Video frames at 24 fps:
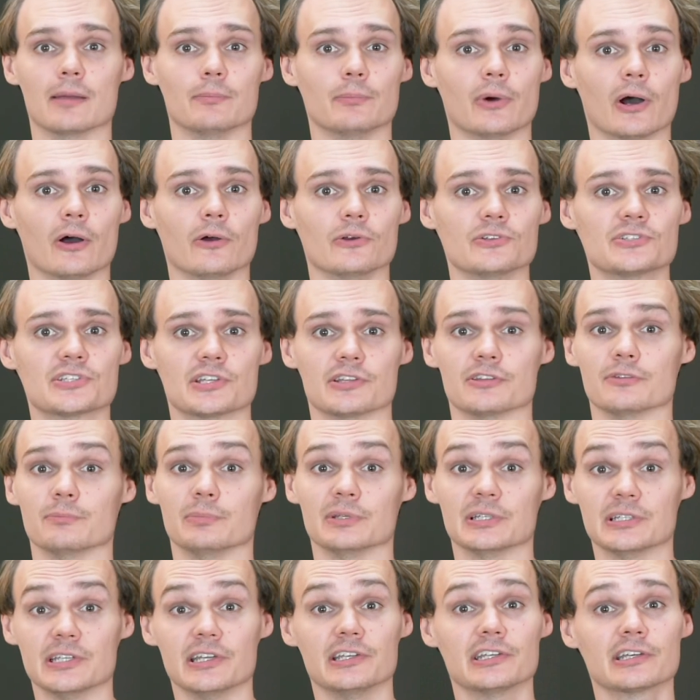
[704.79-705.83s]
posed at the
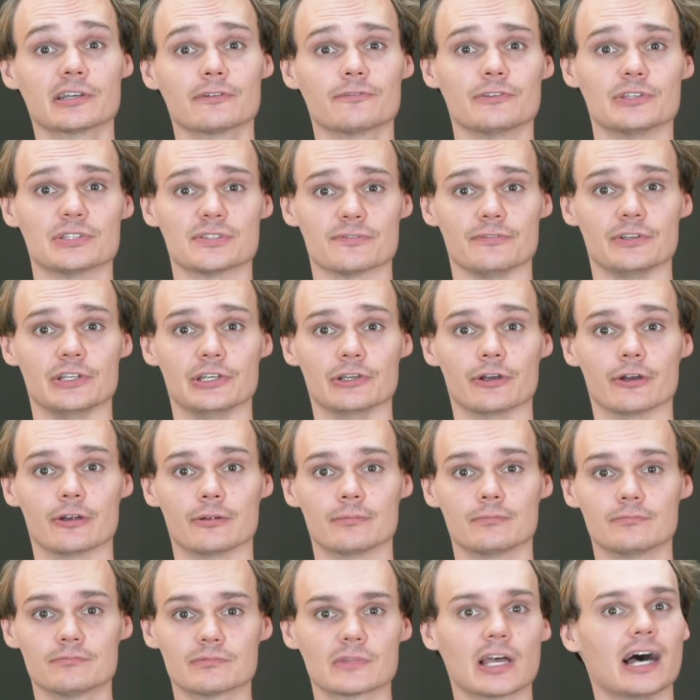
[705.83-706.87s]
beginning of this video,
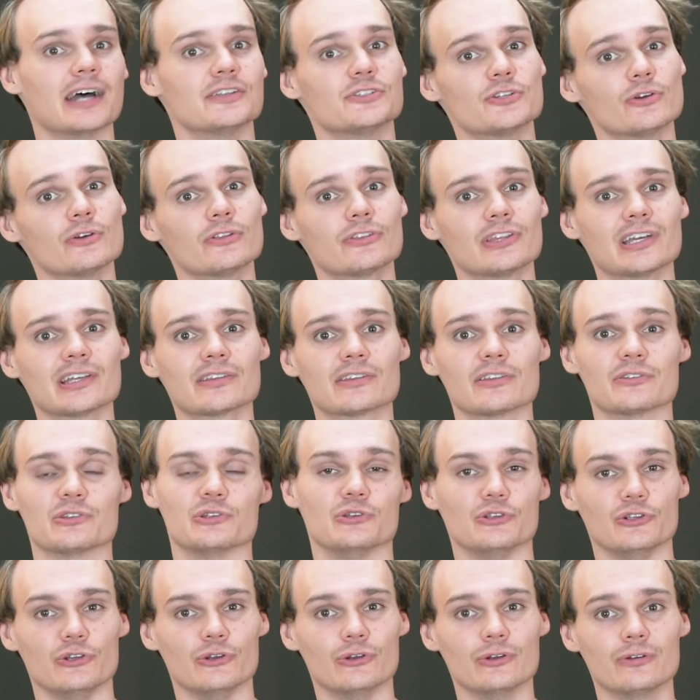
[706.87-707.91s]
I do think that the
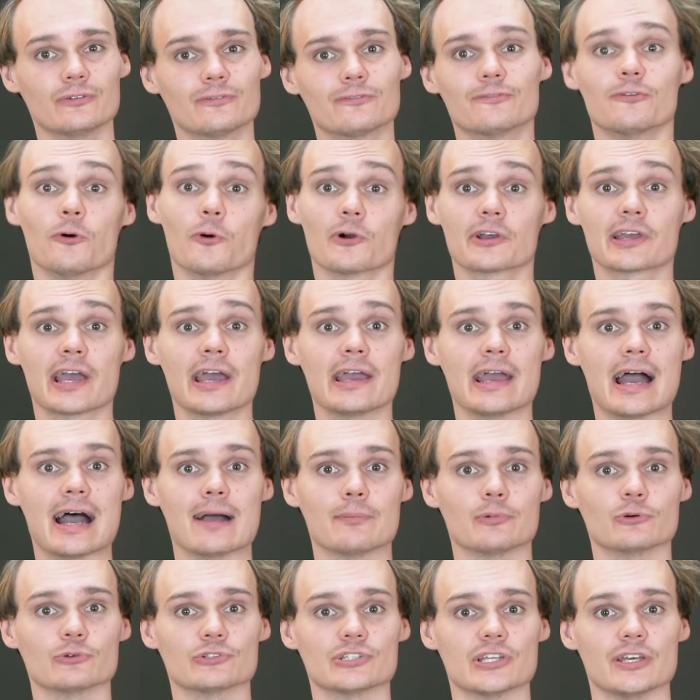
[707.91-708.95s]
new 4K
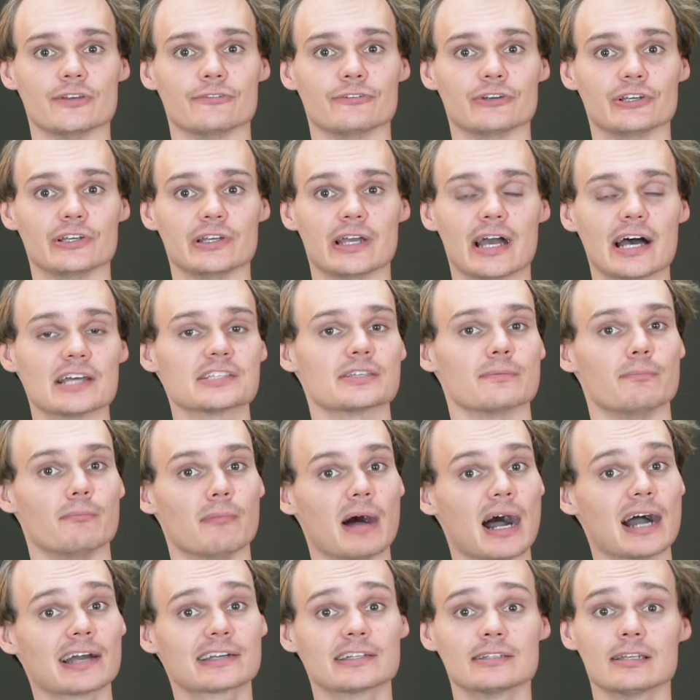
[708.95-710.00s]
Apple TV has a
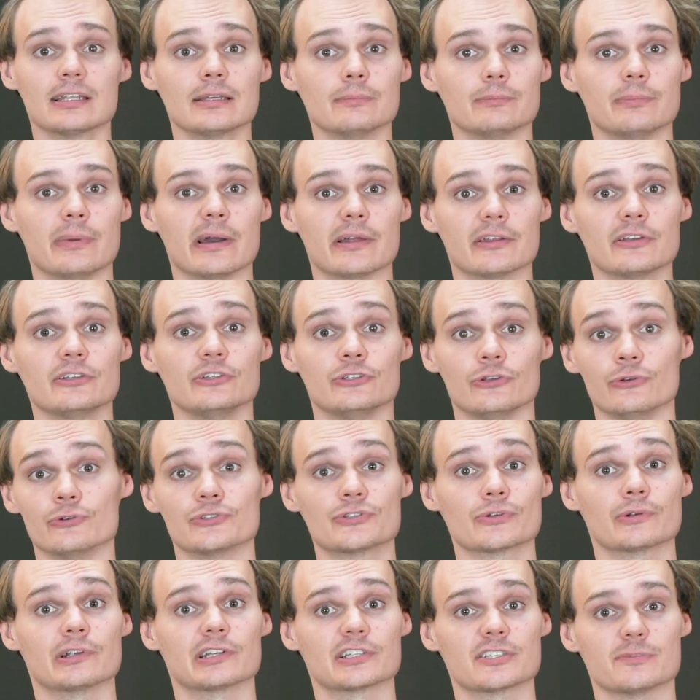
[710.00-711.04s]
markedly better
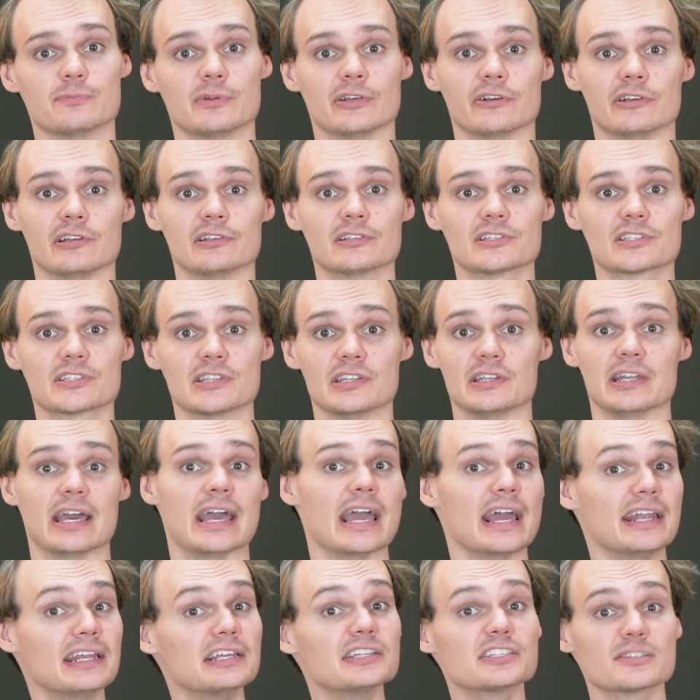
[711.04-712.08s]
user experience than
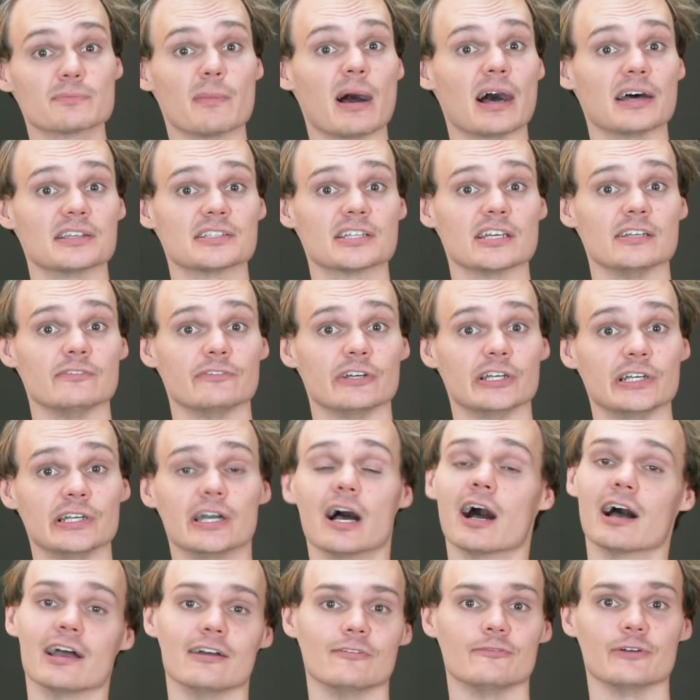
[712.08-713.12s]
any smart TV
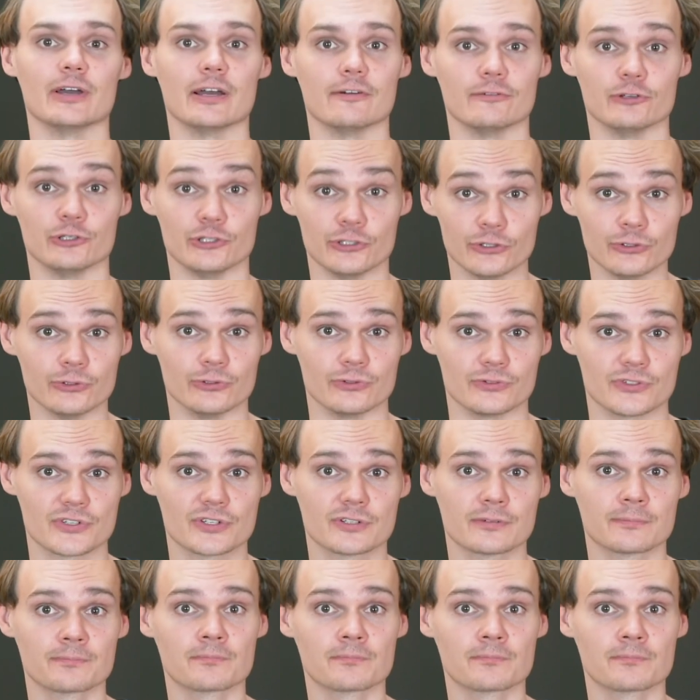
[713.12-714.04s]
I have ever used.